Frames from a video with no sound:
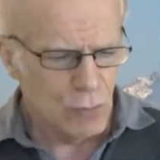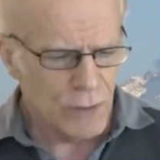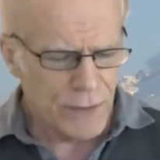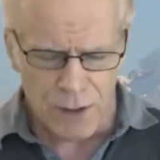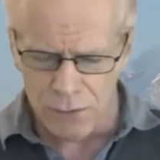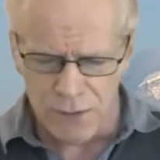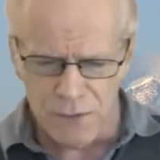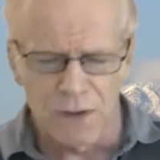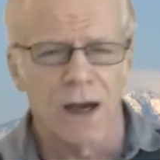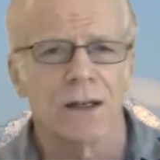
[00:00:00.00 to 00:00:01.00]
with their
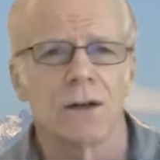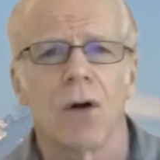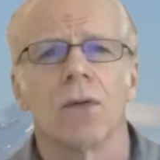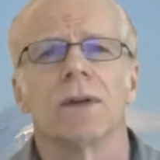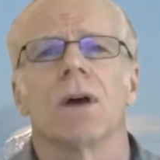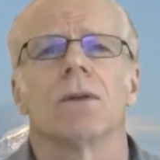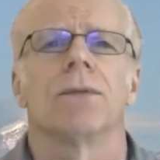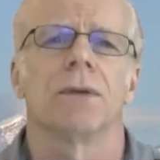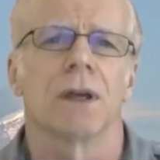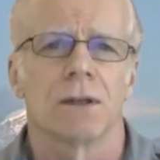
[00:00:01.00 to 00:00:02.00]
design and all the other
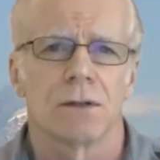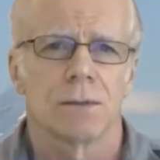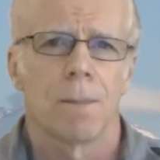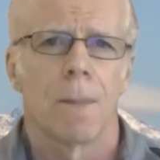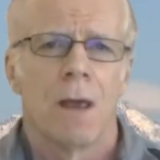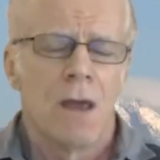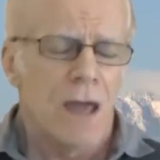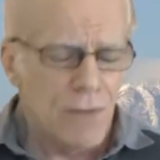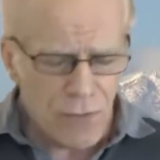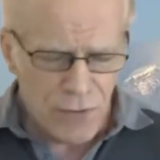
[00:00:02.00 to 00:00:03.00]
things,
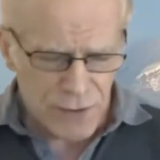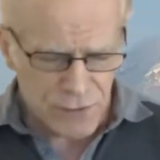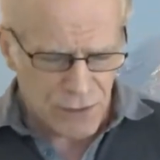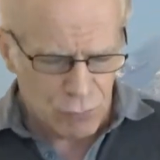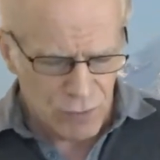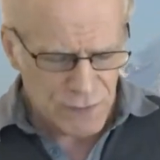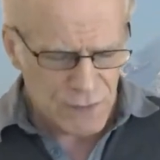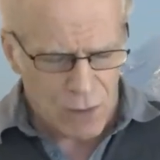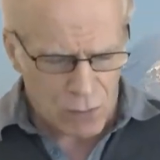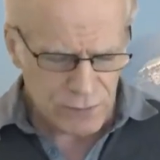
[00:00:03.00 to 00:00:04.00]
and that this could
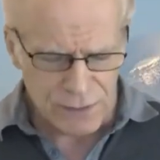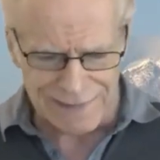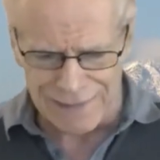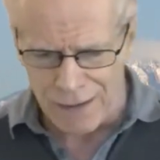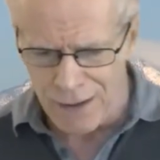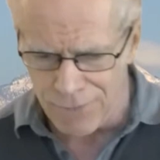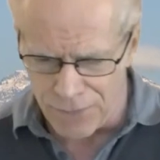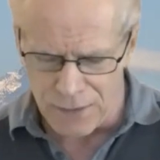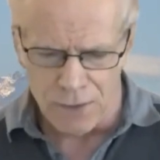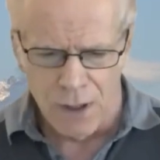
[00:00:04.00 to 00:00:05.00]
result in
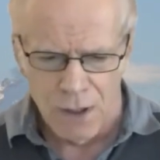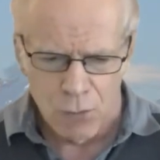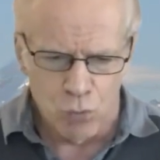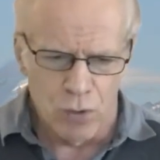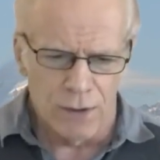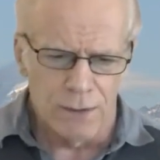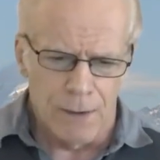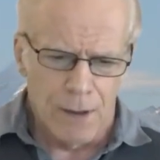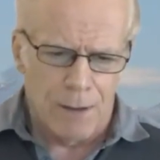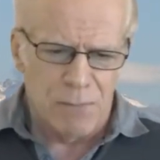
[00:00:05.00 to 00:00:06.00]
life that would
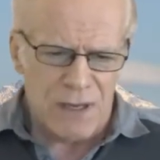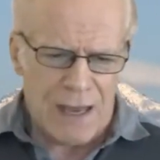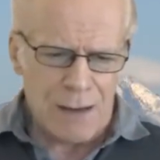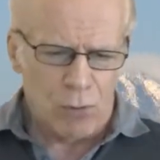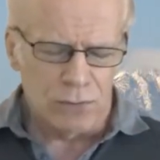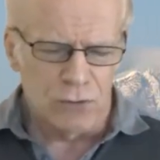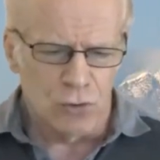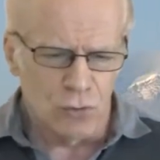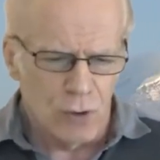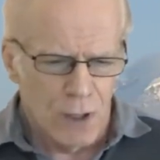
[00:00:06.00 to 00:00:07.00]
be able
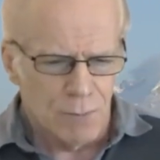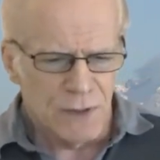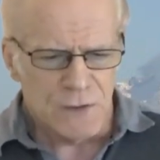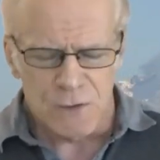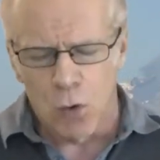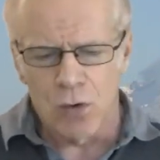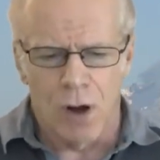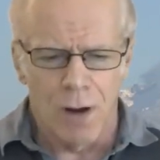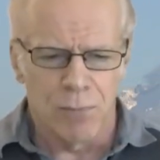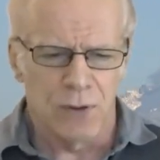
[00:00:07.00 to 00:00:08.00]
to be so
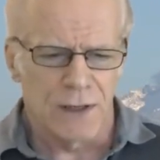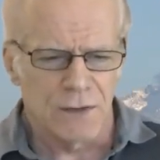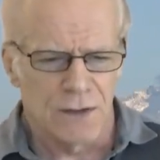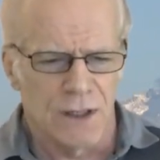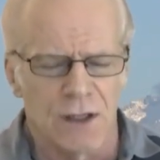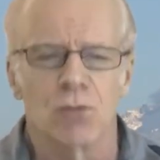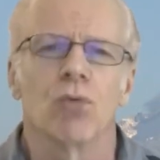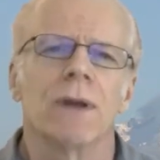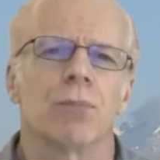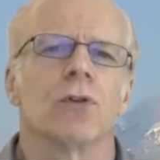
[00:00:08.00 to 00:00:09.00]
complex that it could
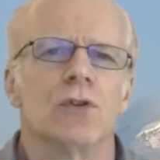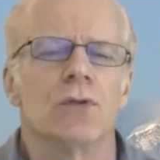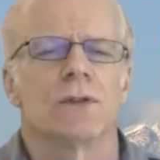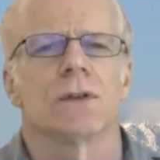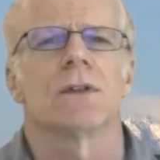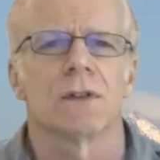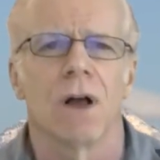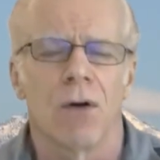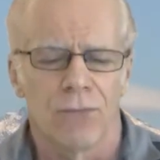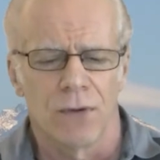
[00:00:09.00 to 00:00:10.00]
reproduce
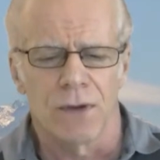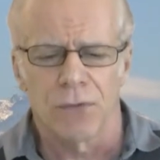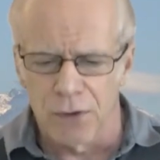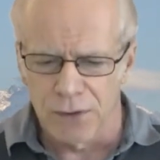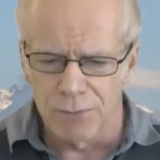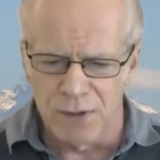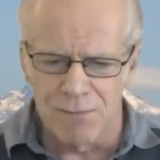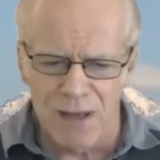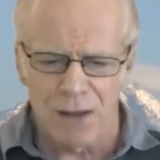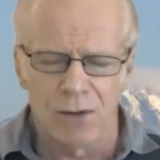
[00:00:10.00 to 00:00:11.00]
itself, and that there could be
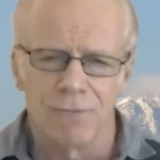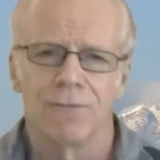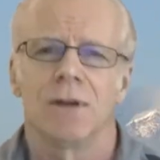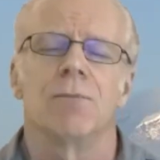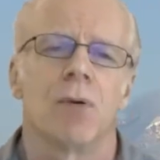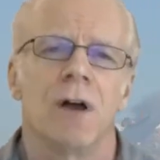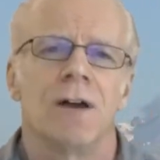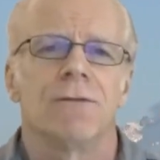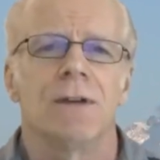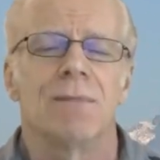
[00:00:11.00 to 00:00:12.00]
male and
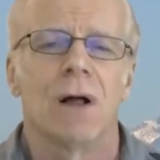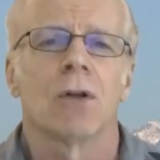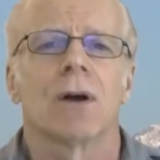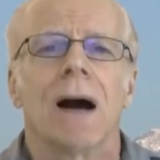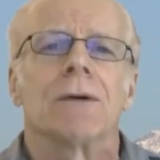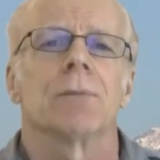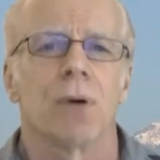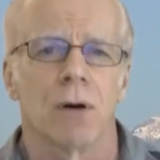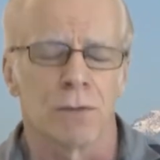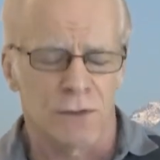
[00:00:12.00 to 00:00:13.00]
female
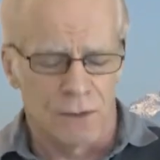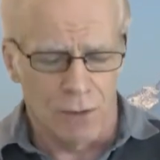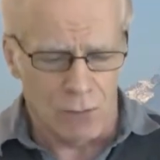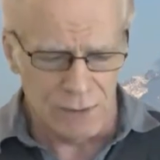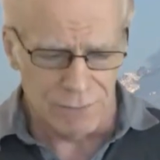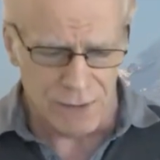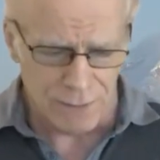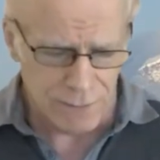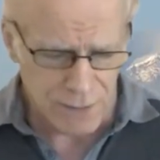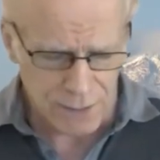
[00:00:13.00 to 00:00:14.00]
counterparts in all
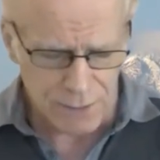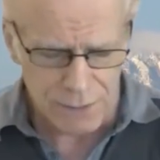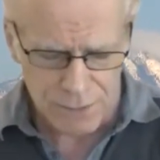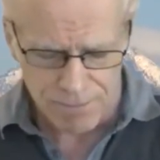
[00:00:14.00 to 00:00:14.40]
living things.